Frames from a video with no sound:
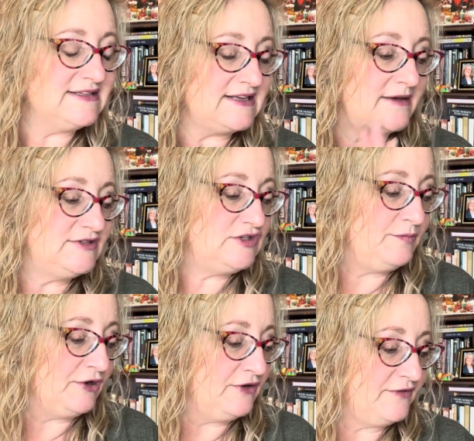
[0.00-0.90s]
I'm
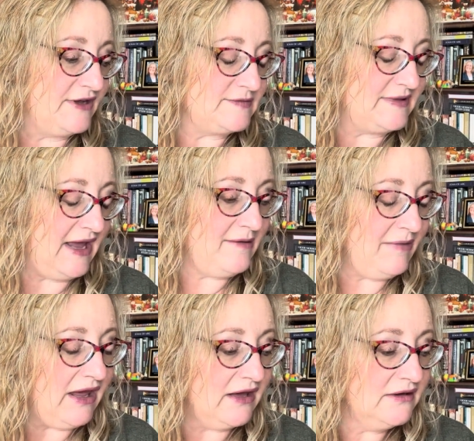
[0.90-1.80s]
super good friends with
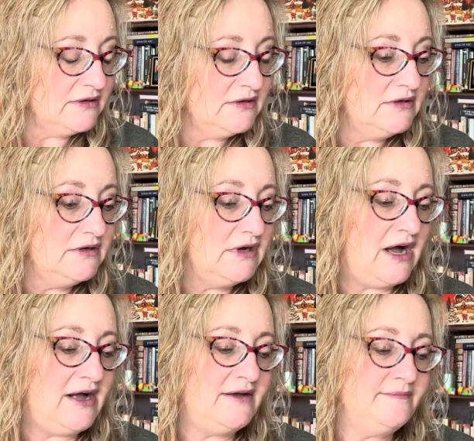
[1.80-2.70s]
Amy,
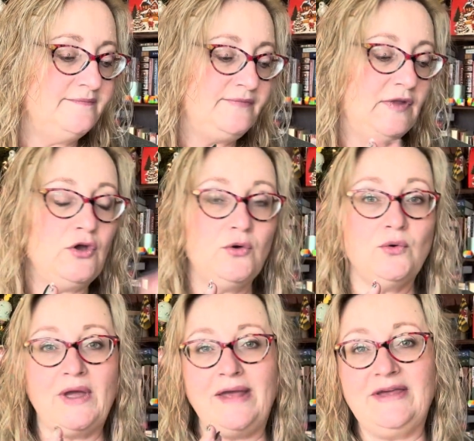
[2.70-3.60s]

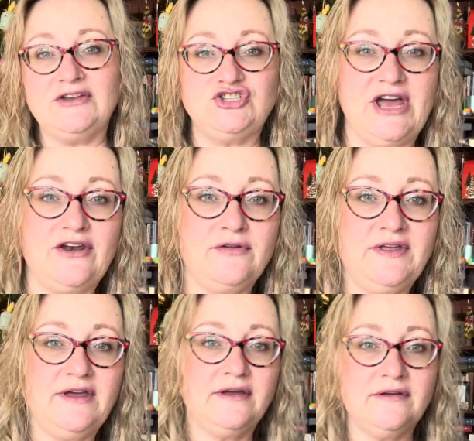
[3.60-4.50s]
Amy and Jen are
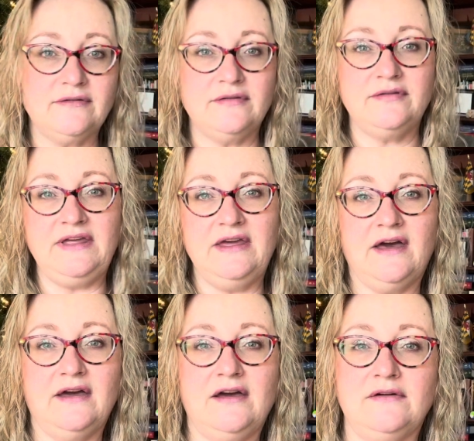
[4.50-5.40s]

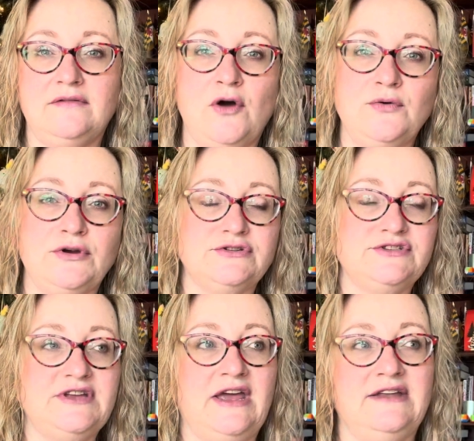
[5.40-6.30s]
the
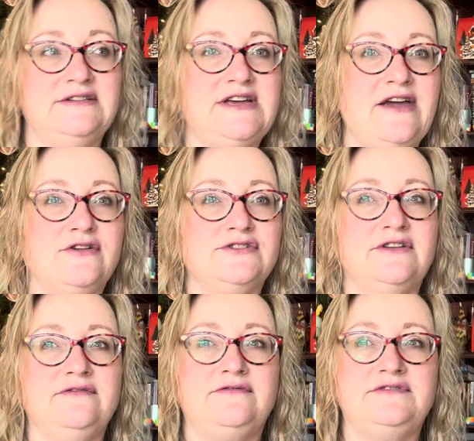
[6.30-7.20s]
owners and dyers
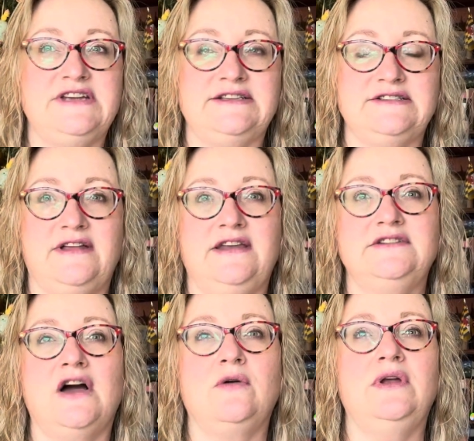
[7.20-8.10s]
of dandelion and
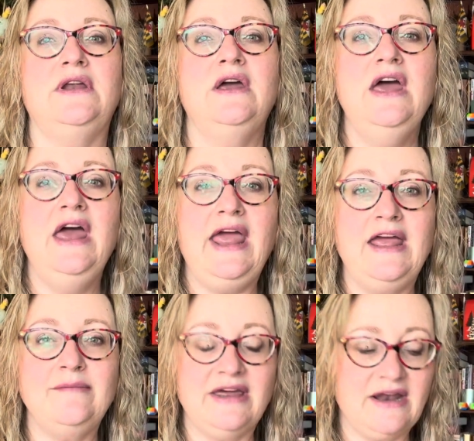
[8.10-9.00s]
dogwood.
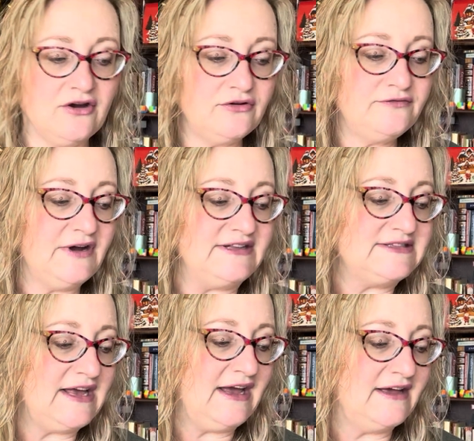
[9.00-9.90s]
Amy and I are good friends,
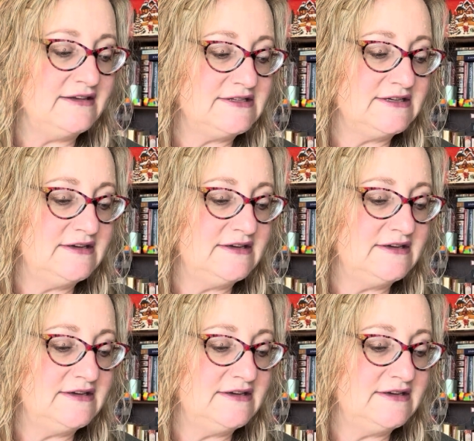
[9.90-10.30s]
and